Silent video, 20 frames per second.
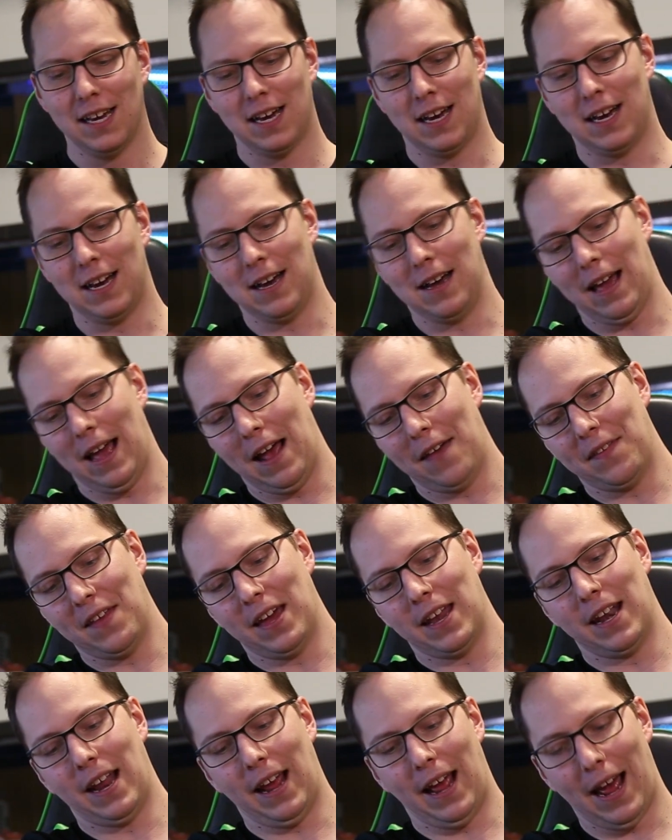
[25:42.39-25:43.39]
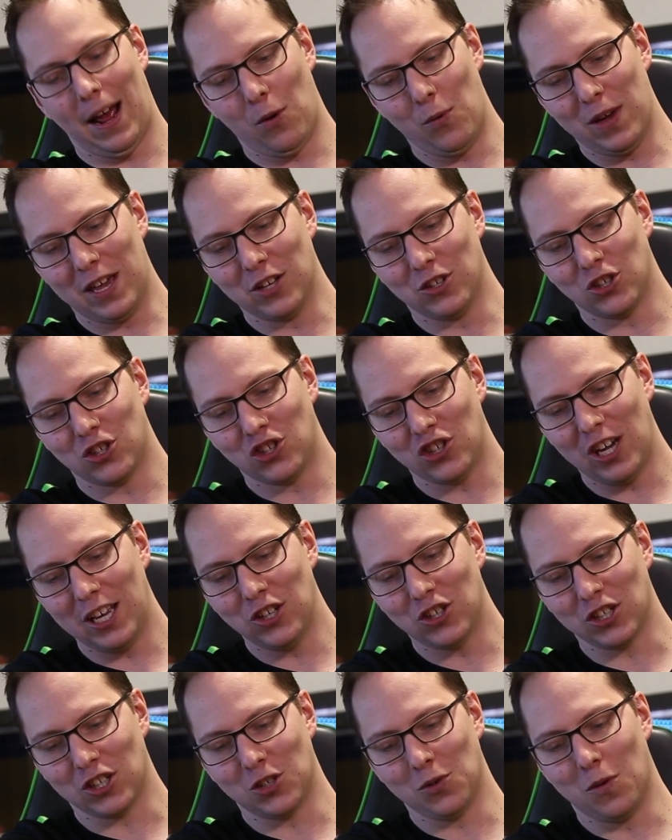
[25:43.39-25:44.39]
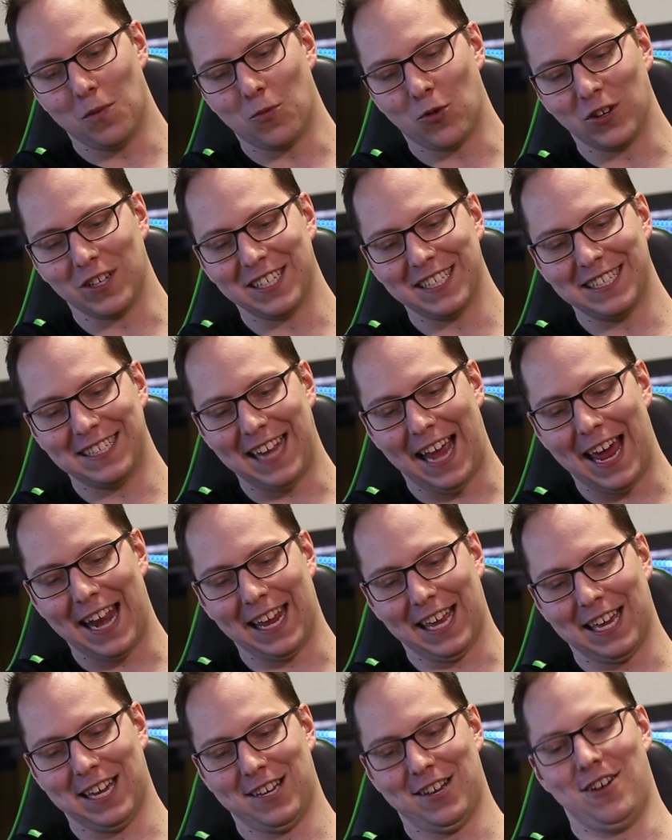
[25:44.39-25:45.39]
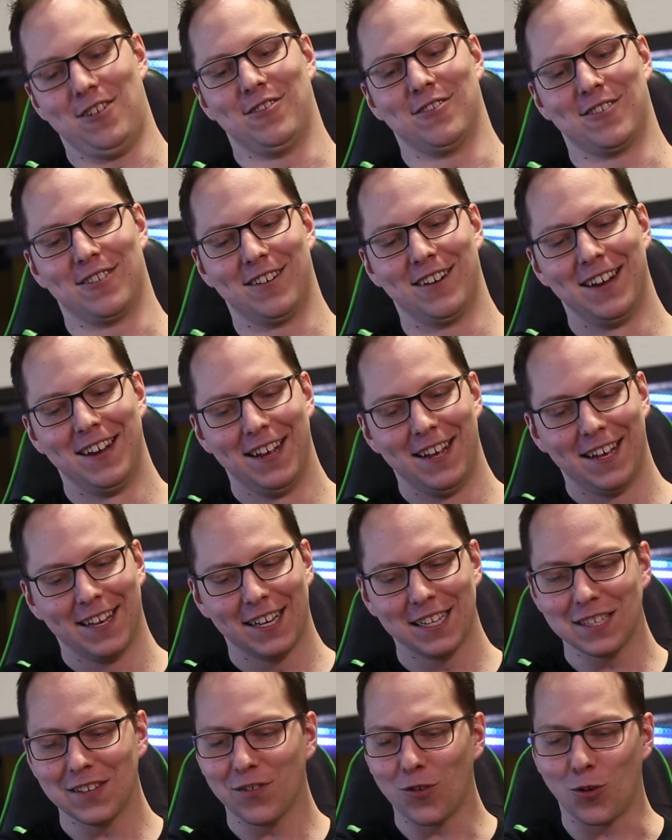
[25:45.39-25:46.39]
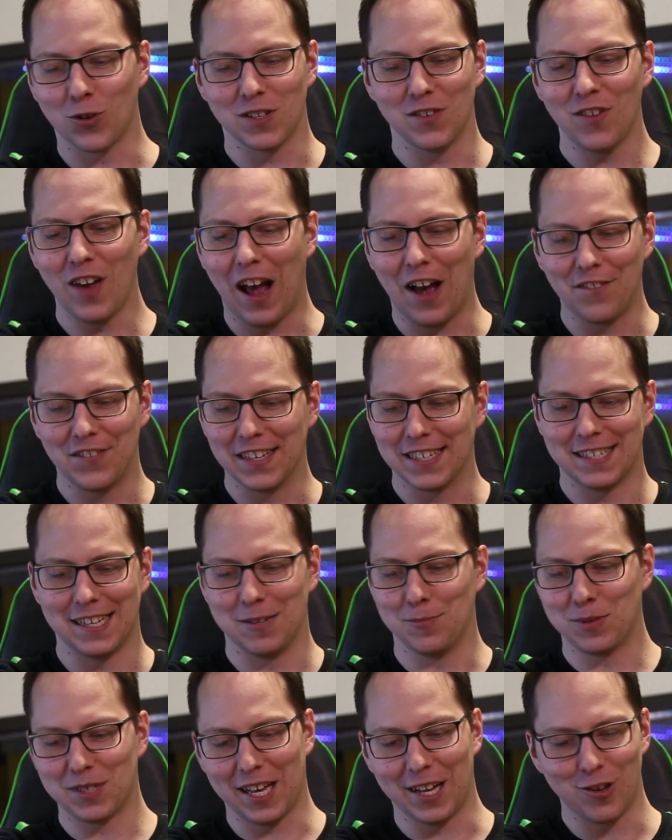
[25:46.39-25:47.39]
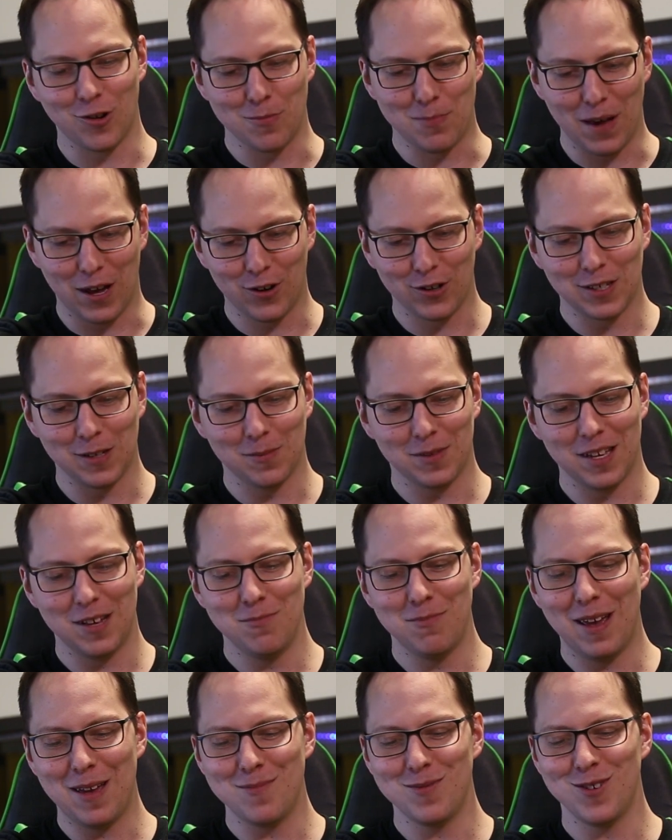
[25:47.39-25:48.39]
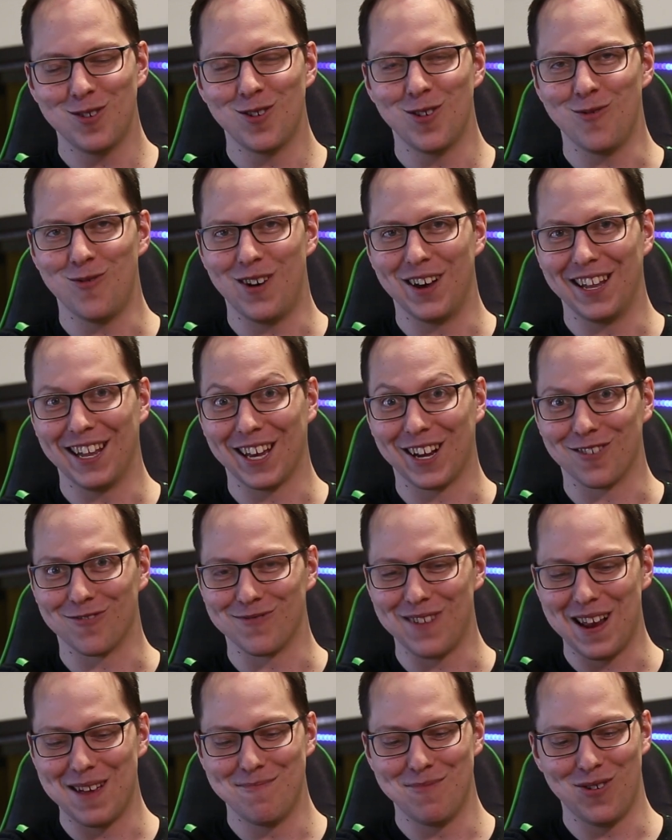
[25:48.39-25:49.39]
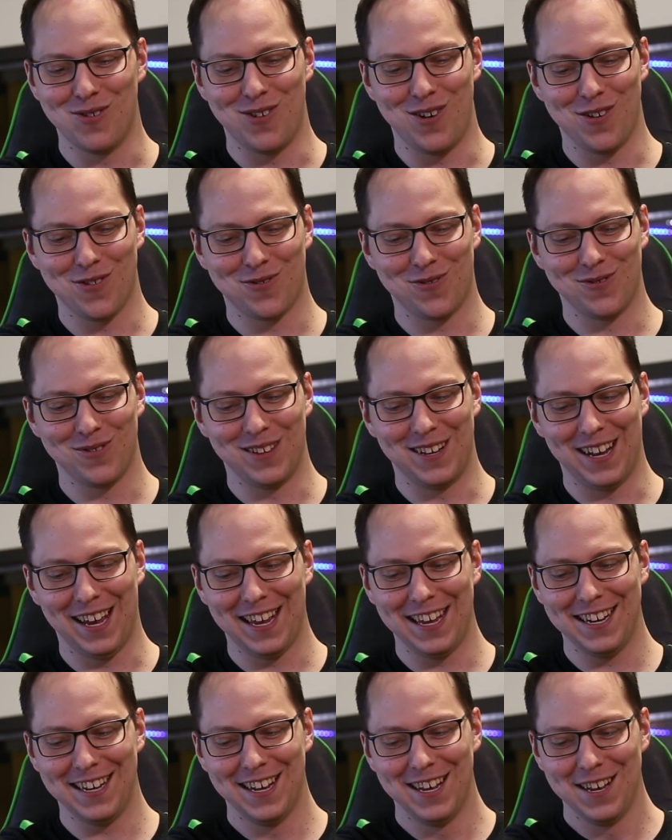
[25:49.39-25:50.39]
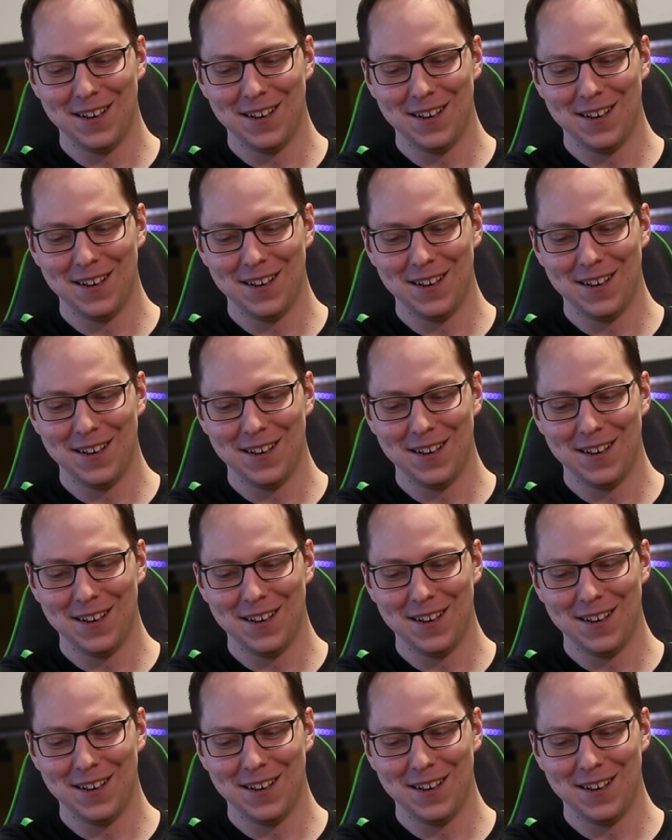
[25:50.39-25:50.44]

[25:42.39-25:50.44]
And then we can just change it to a more static color. Because of course, if you have this sitting beside your bed or something, maybe you don't want like a rainbow all through the night.